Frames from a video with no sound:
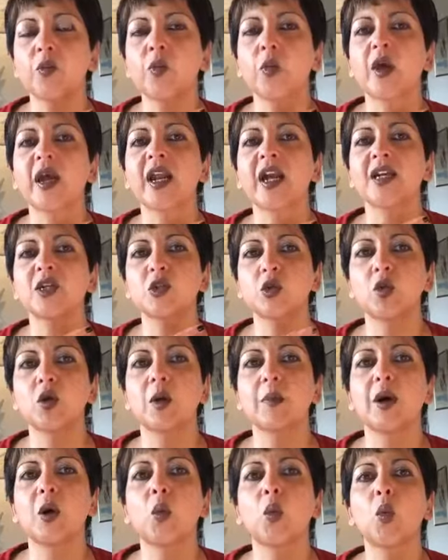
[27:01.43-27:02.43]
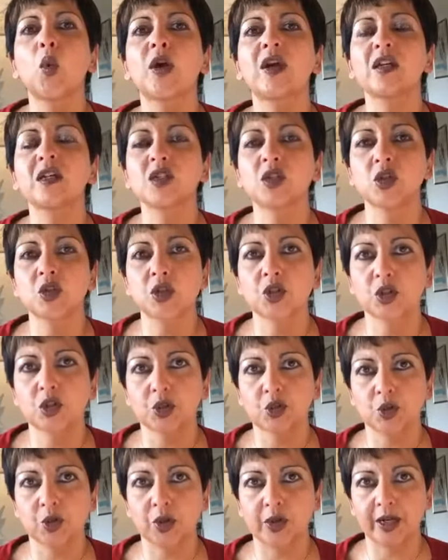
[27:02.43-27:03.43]
when I talk about what is your
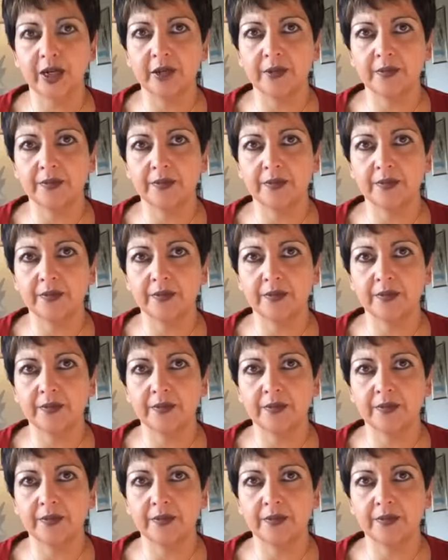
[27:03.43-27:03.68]
story.